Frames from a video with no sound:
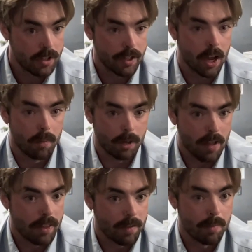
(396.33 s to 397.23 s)
to help
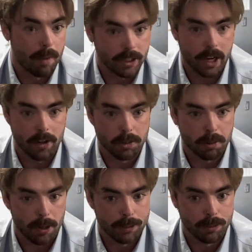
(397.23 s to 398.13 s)
get them the best care as
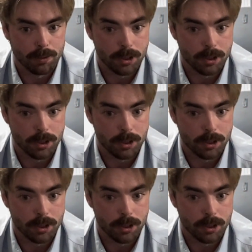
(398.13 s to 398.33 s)
possible.